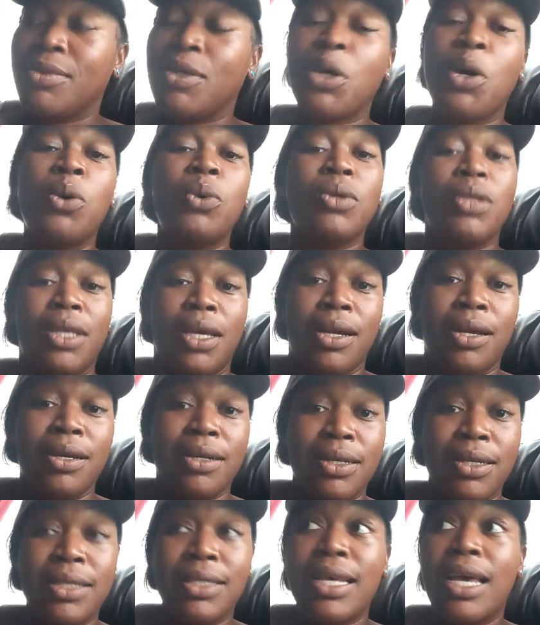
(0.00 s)
go
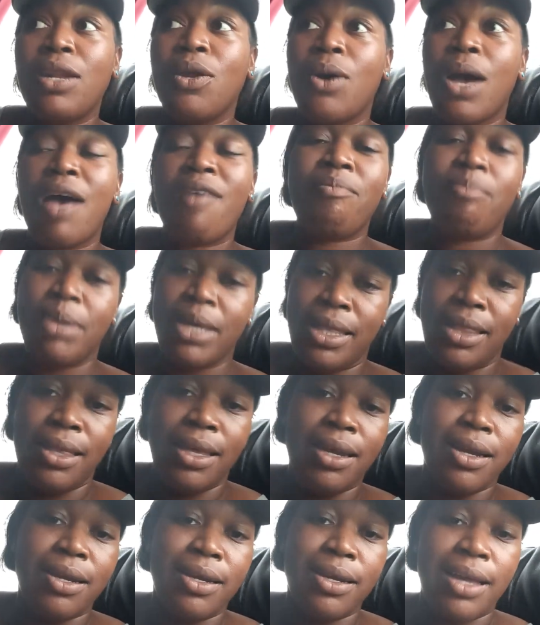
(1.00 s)
there because I know I've been
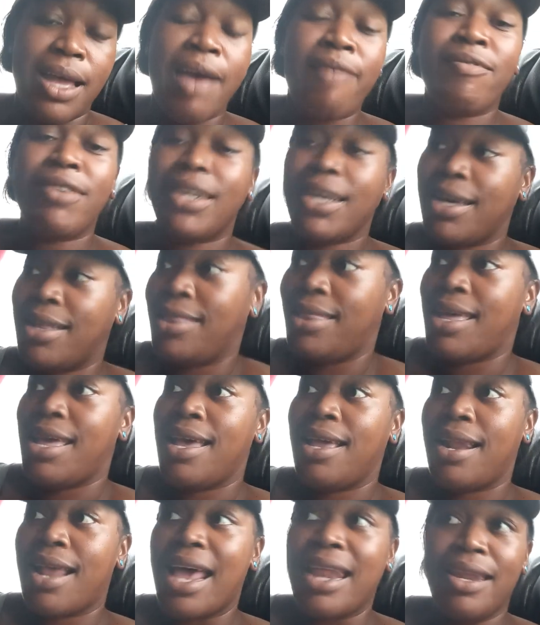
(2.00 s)
there. I've done
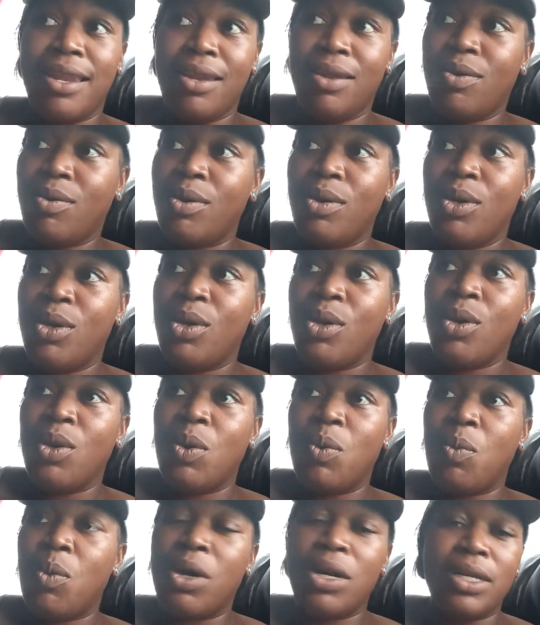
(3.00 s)
that. I didn't
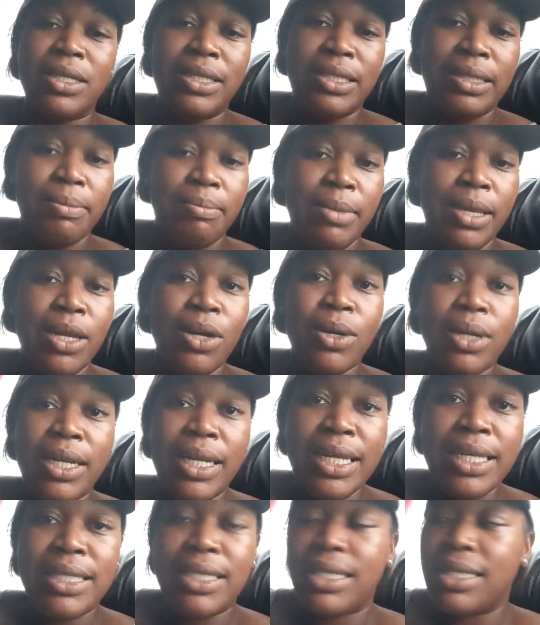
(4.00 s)
want to submit or
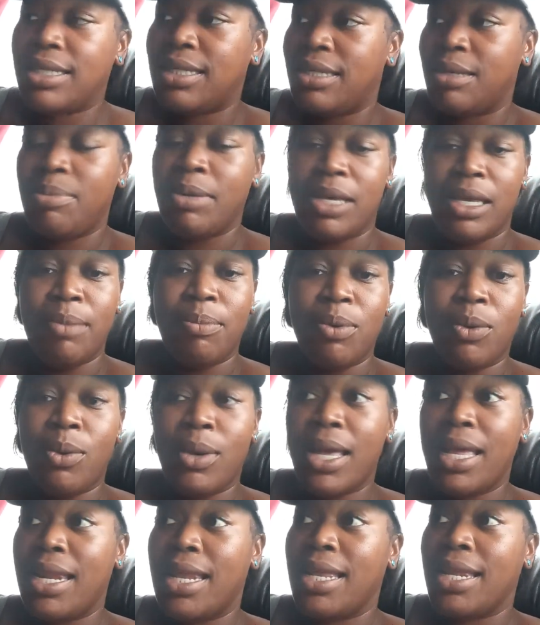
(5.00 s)
listen to
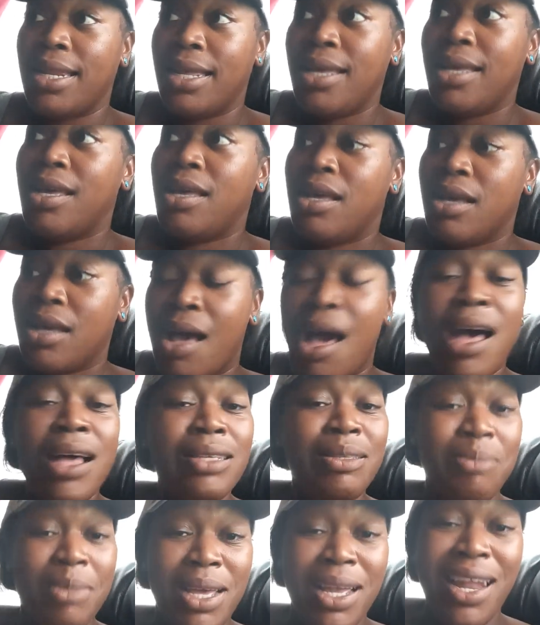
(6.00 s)
people, and it
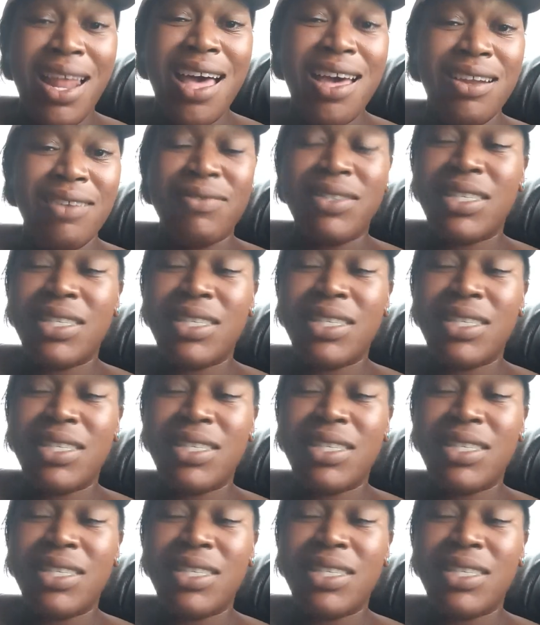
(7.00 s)
caused me a lot